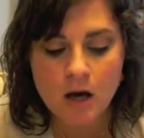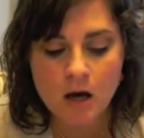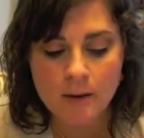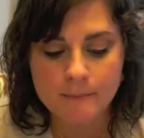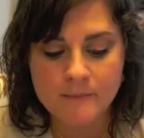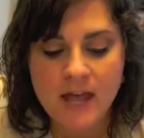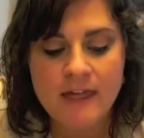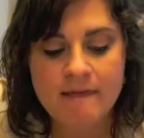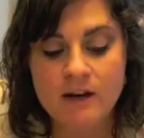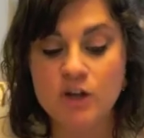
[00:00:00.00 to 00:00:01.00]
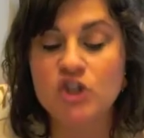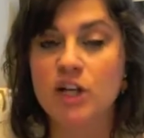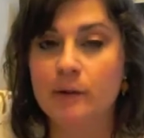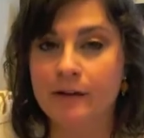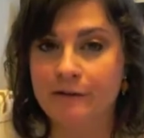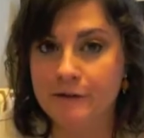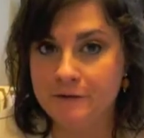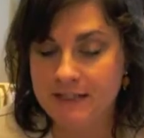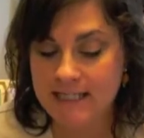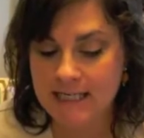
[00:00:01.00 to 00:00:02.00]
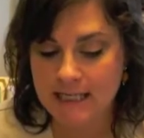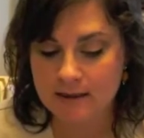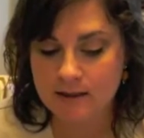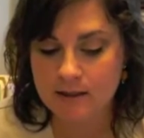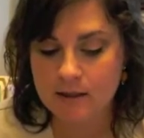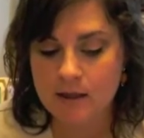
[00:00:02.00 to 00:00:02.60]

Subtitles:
Then on January 15th,